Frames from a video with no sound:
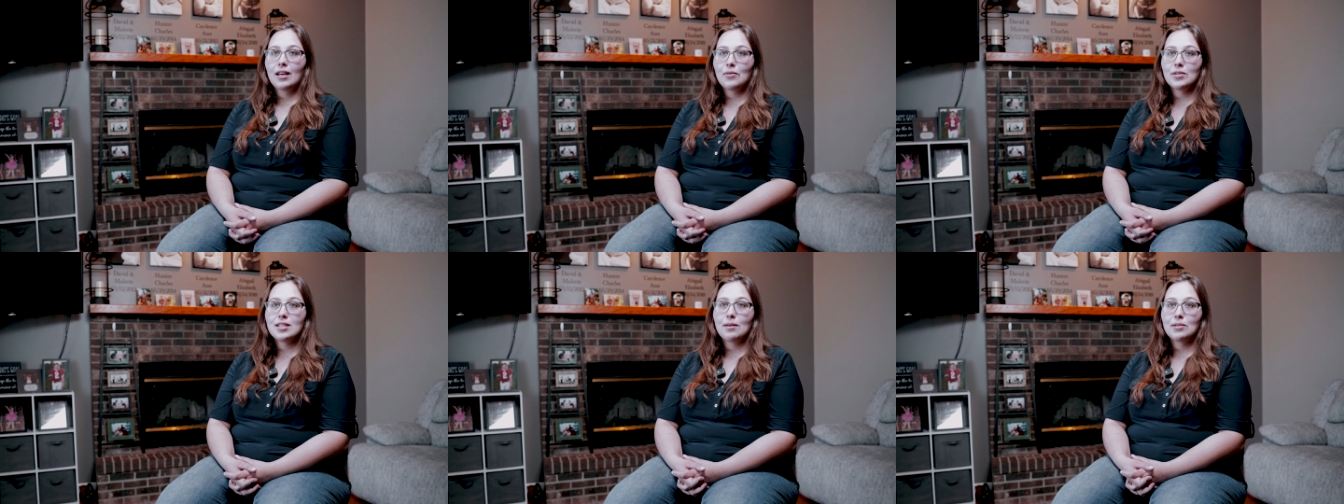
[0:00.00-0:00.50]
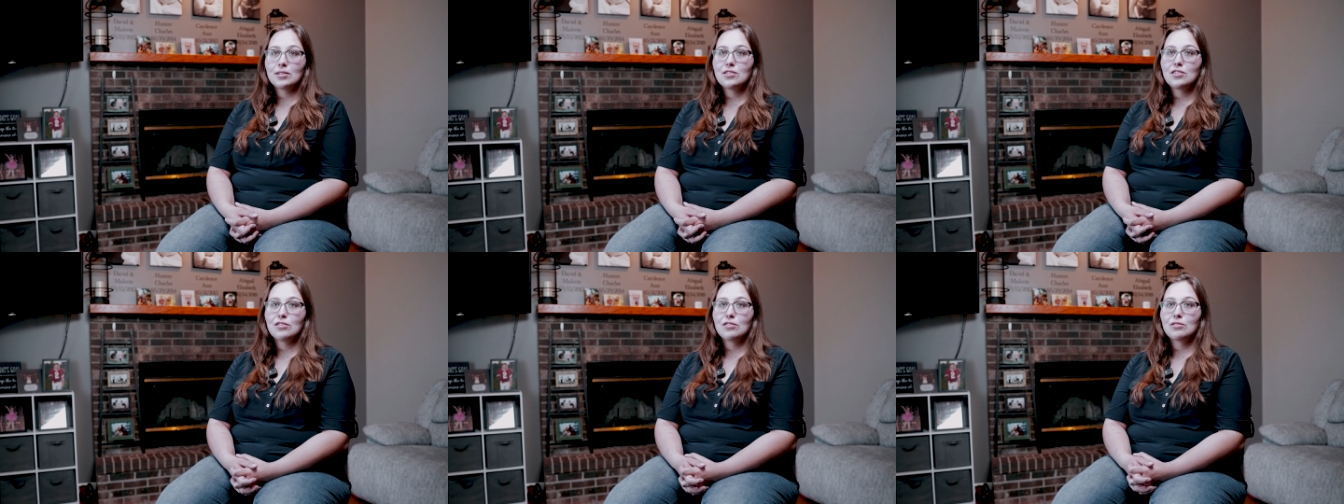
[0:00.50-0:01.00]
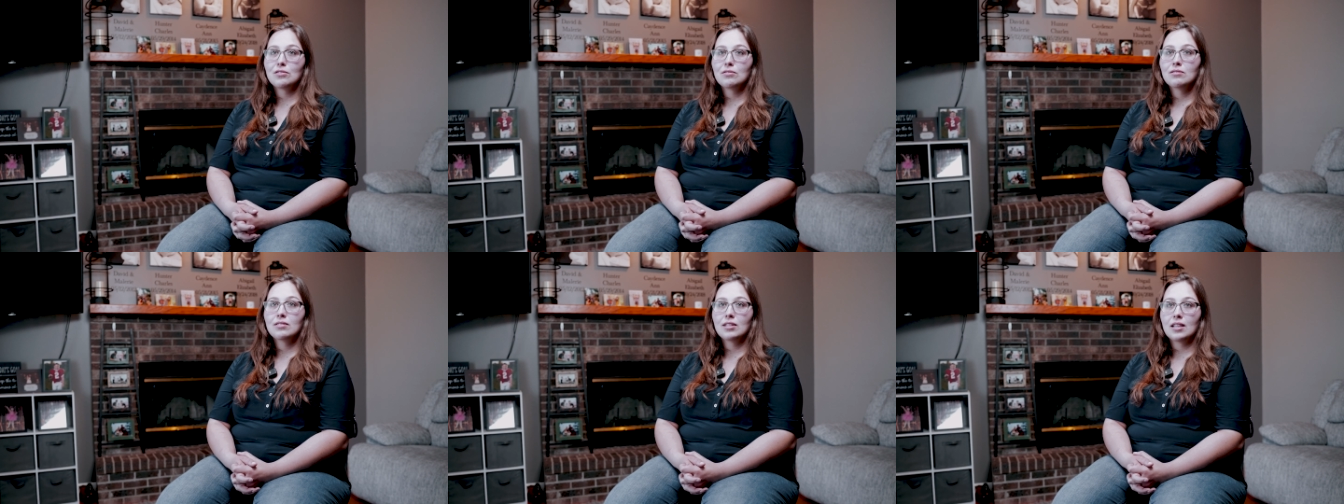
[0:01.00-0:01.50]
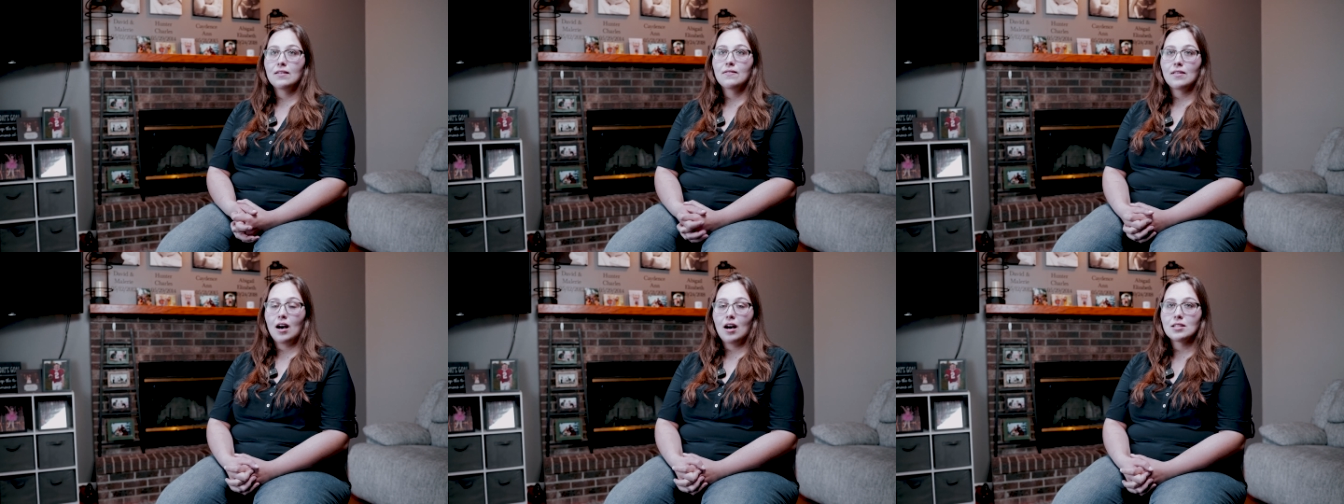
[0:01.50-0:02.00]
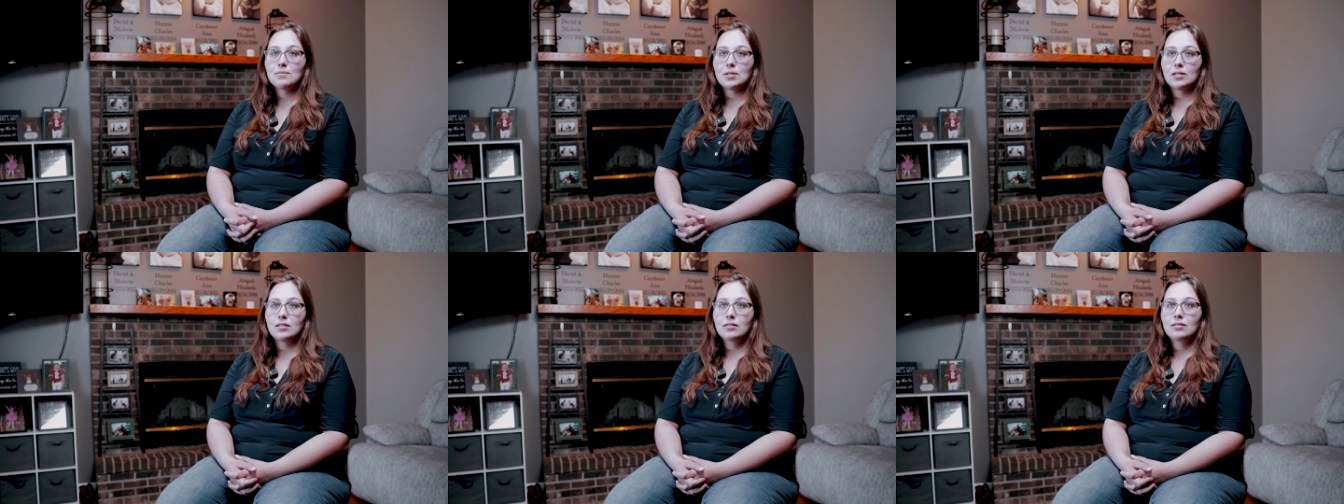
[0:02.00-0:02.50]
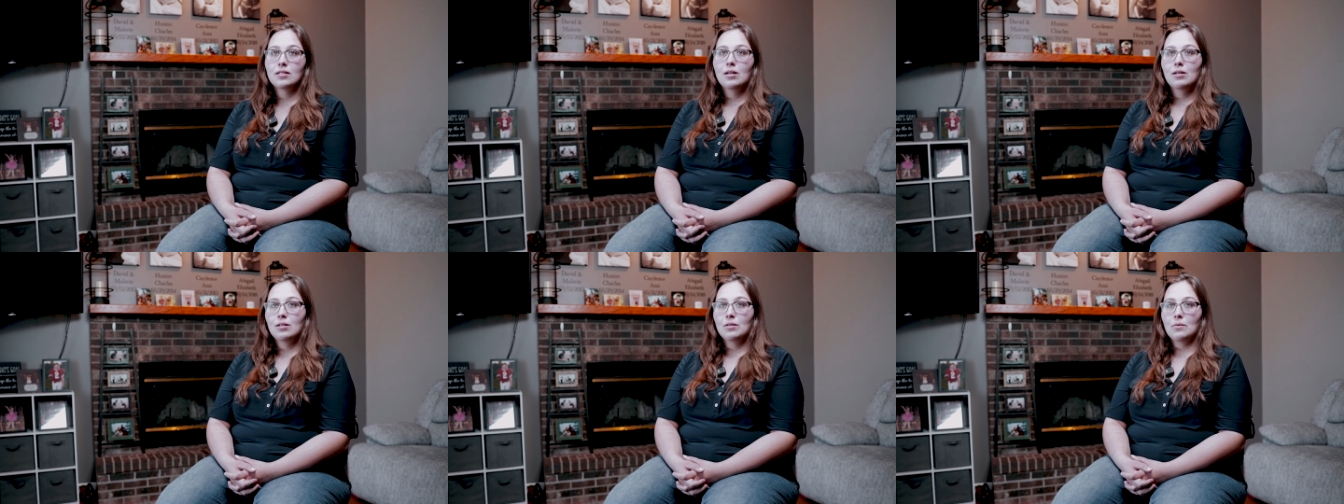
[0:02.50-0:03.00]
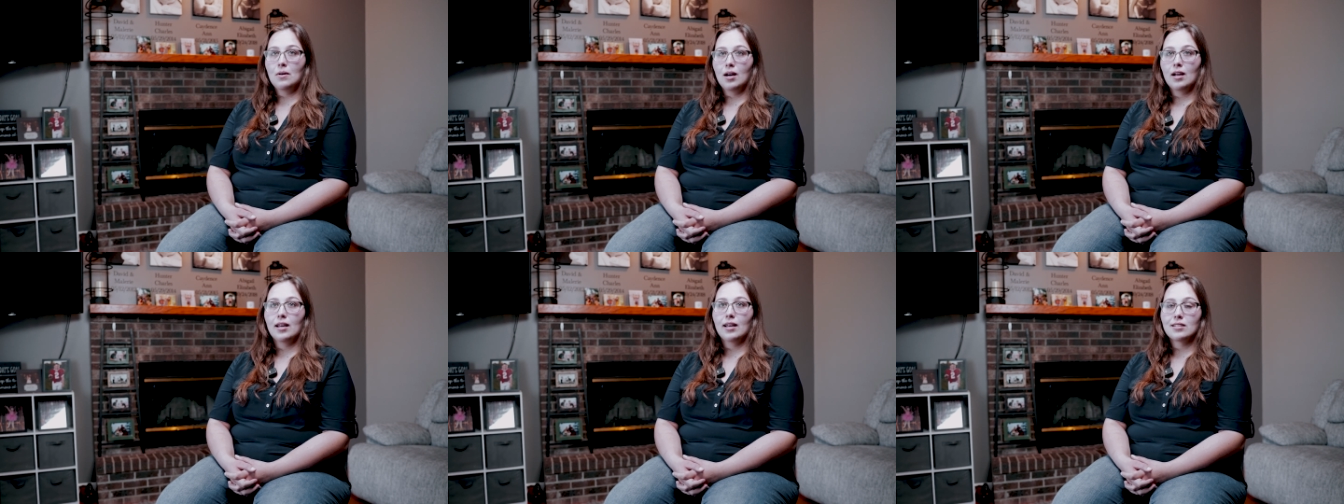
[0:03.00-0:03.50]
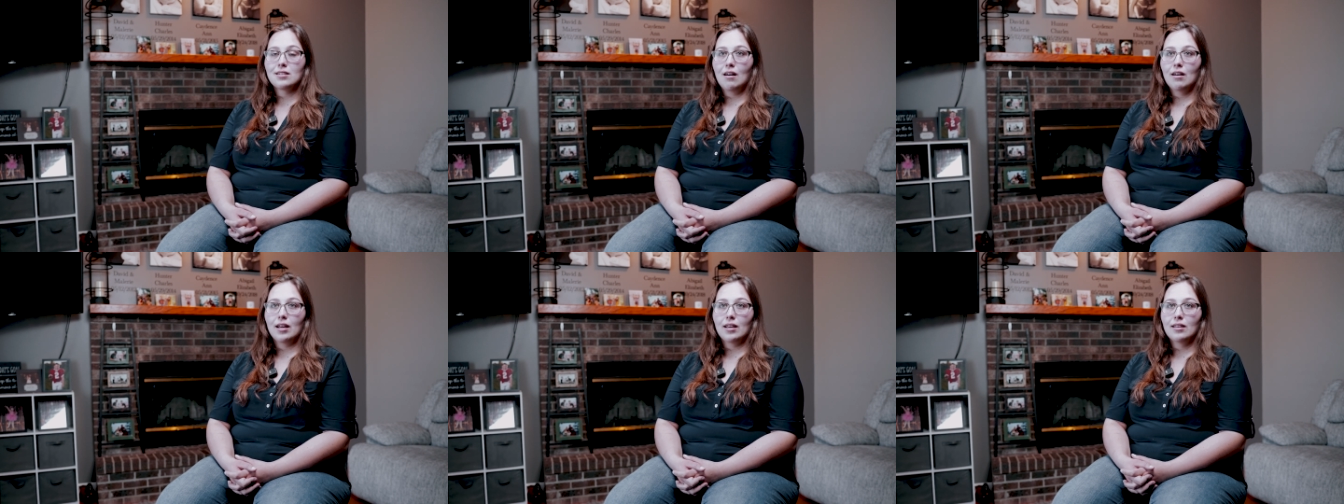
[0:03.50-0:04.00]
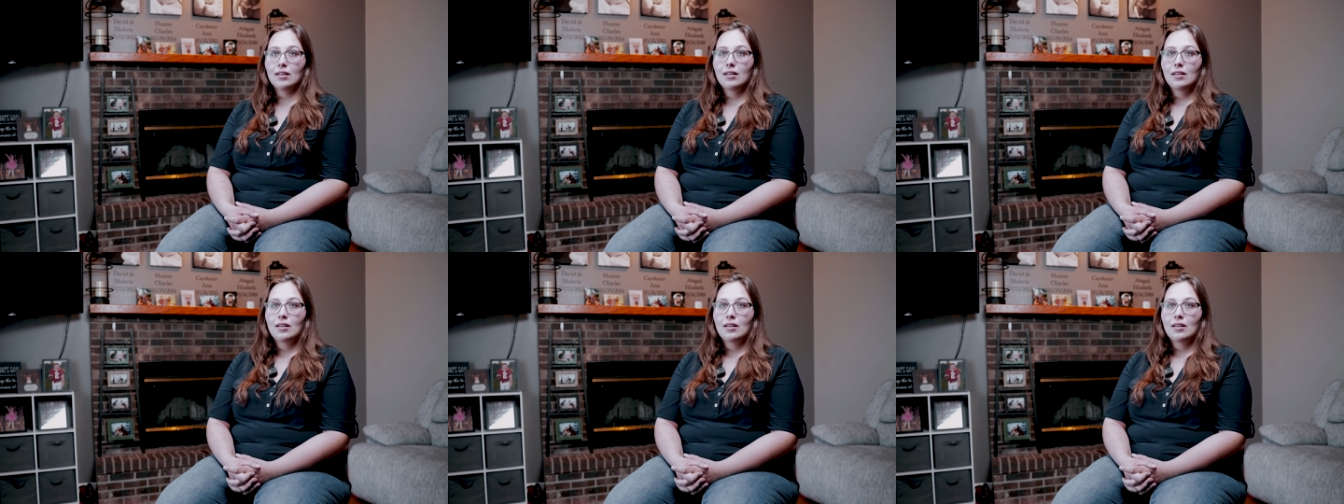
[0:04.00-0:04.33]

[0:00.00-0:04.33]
He was able to leave the hospital walking and talking.